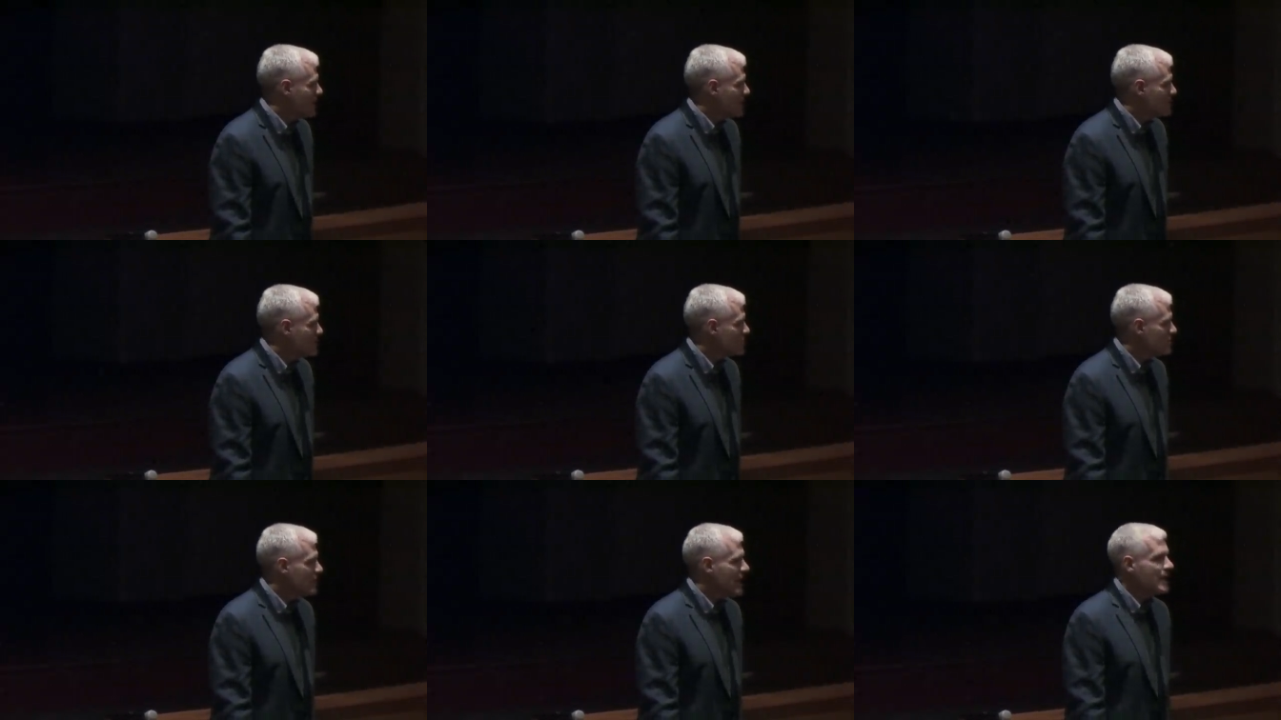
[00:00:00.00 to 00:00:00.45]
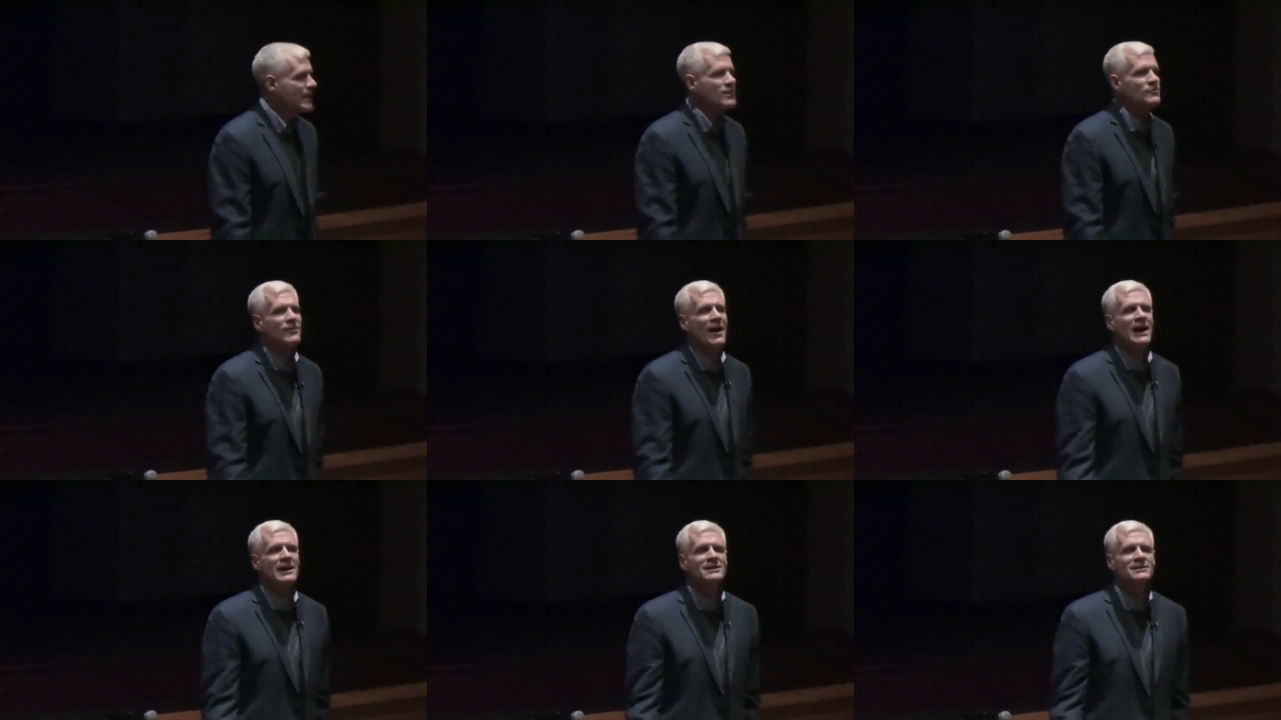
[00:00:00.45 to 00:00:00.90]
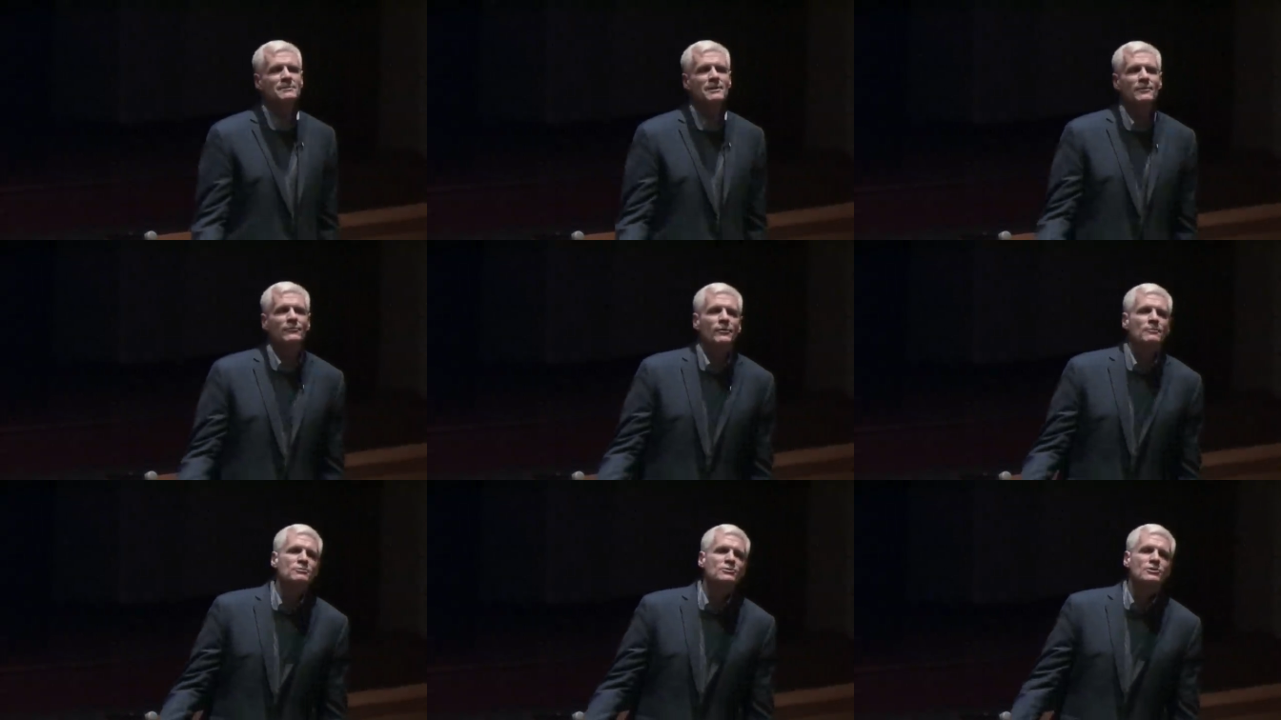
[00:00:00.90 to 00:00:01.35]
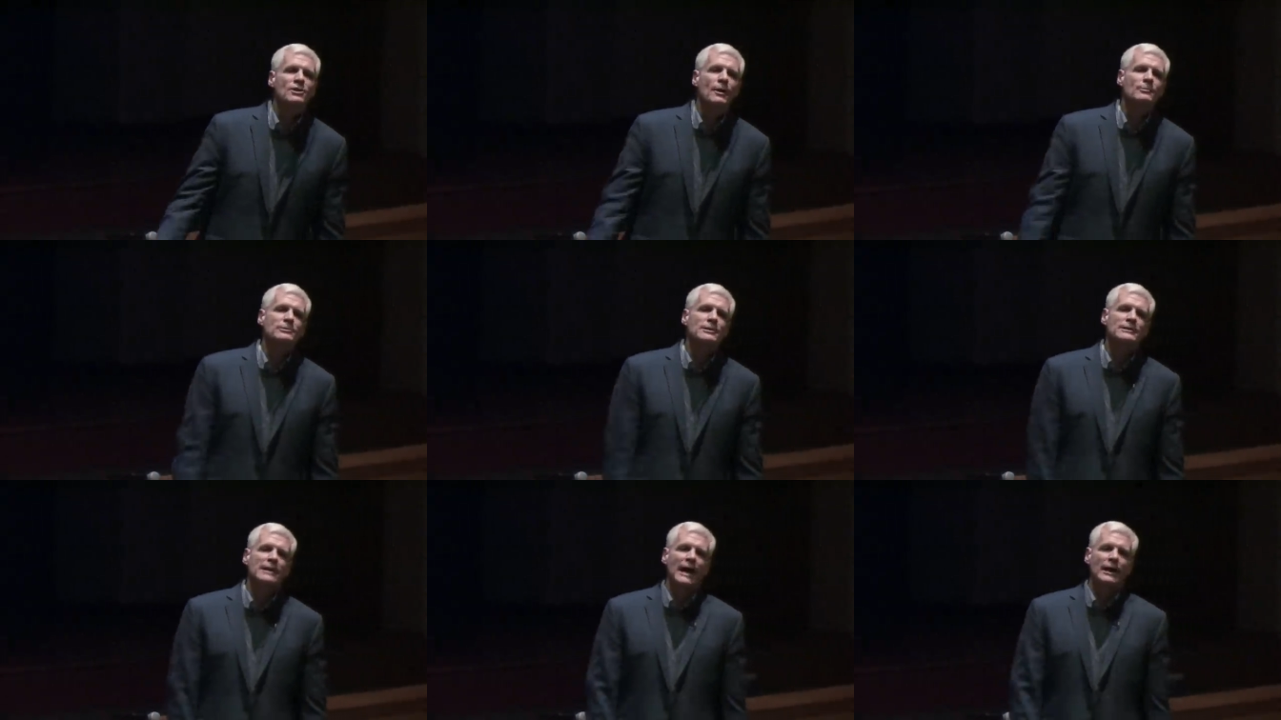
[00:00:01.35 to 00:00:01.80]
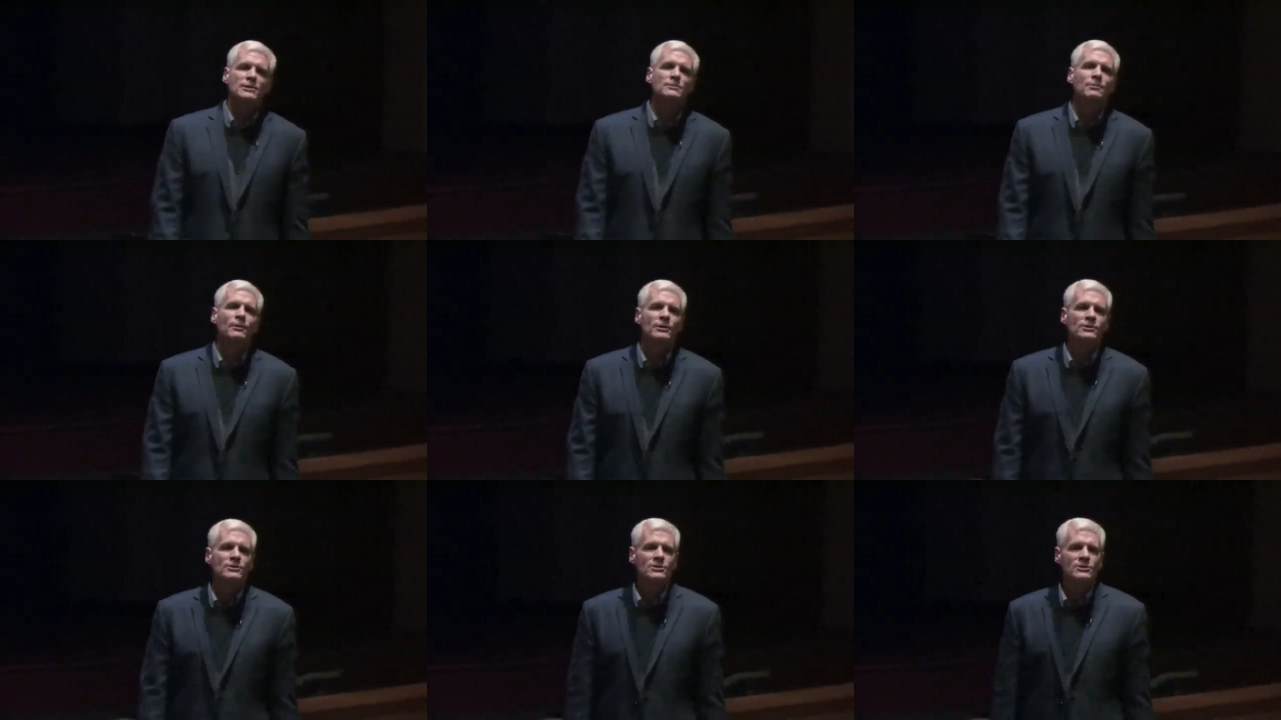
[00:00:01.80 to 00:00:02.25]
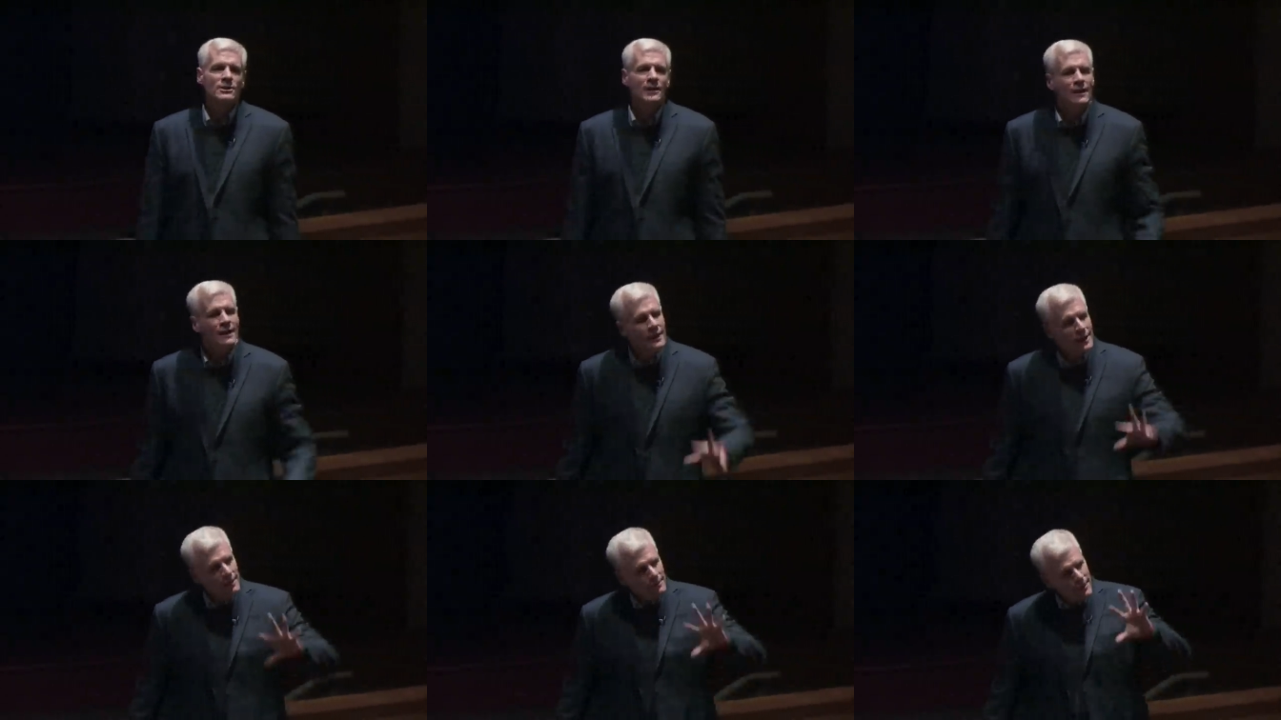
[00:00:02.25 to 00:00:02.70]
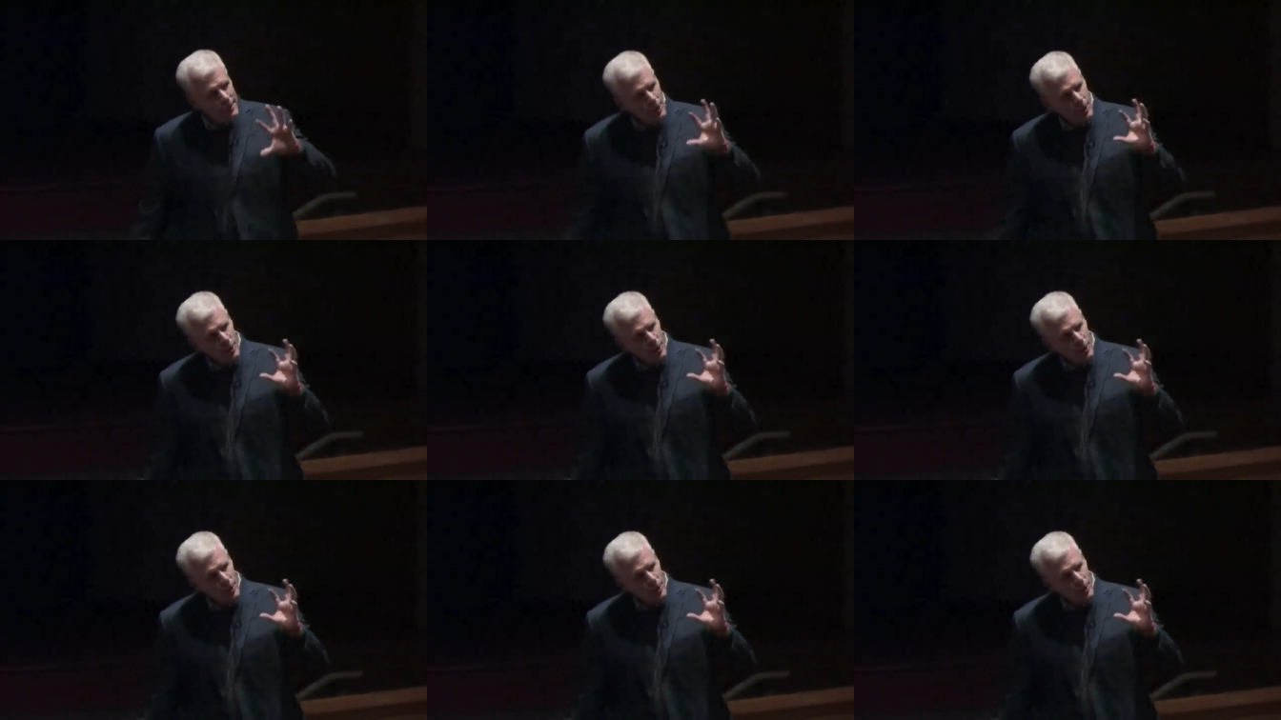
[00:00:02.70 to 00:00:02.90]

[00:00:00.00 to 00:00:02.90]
So take advisement from subject experts, but